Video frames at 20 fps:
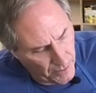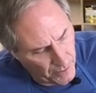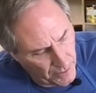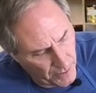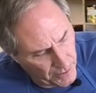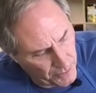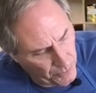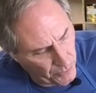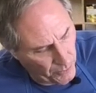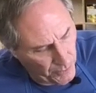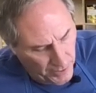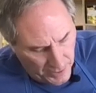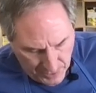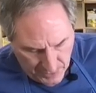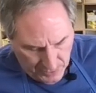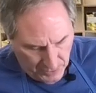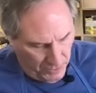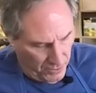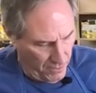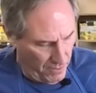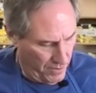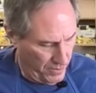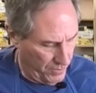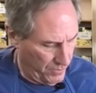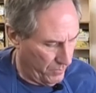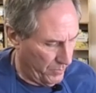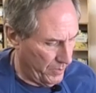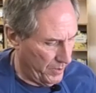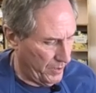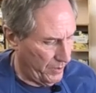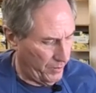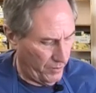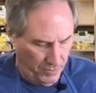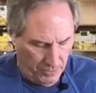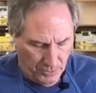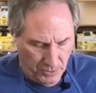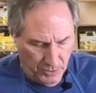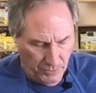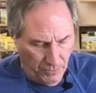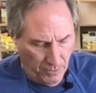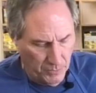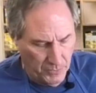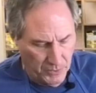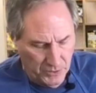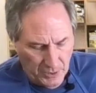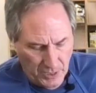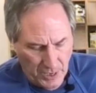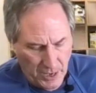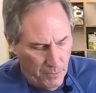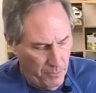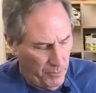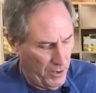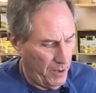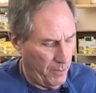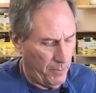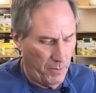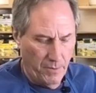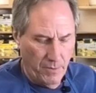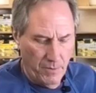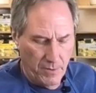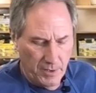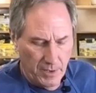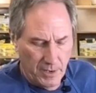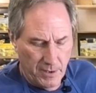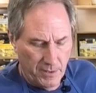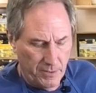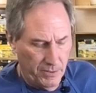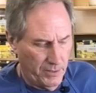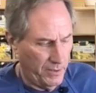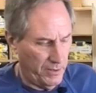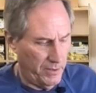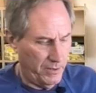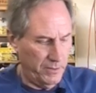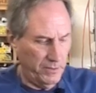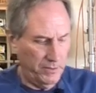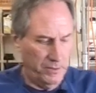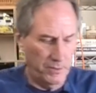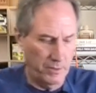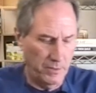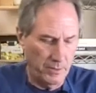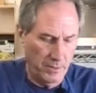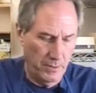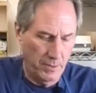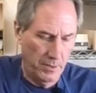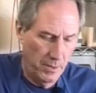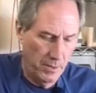Uh, that's what I started with just from the sandpaper and now I'll get on to the,